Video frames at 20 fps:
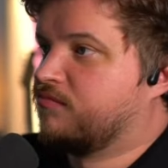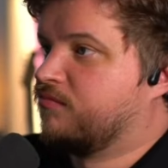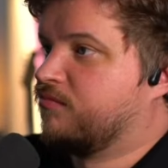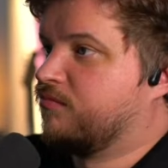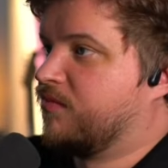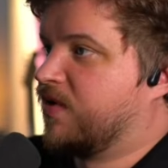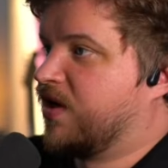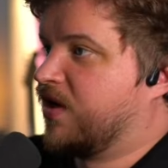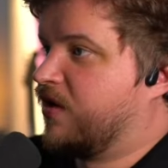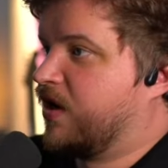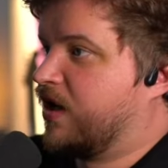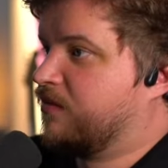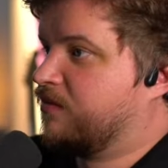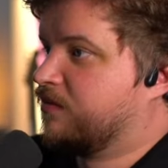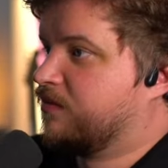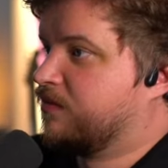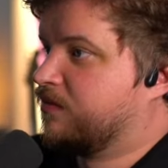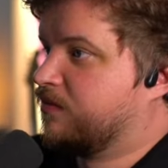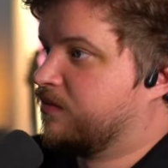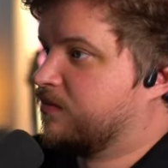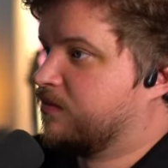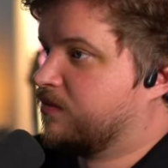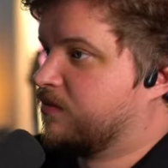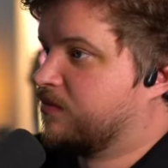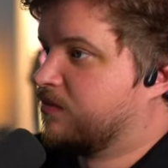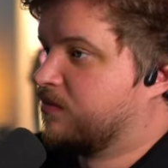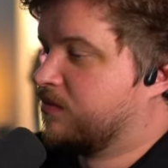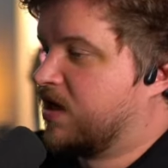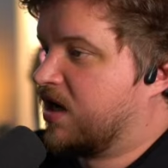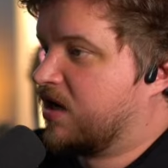All right.
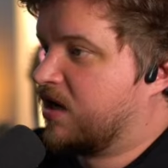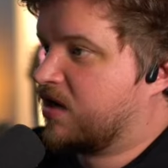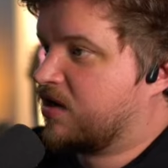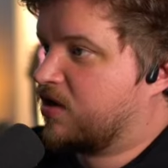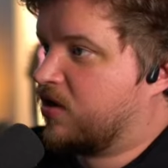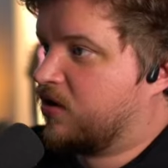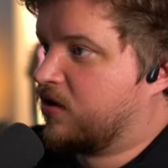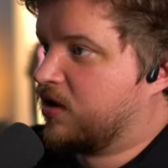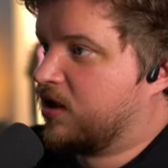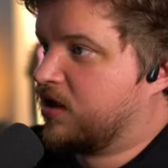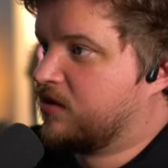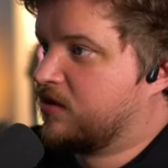I'm going to call it.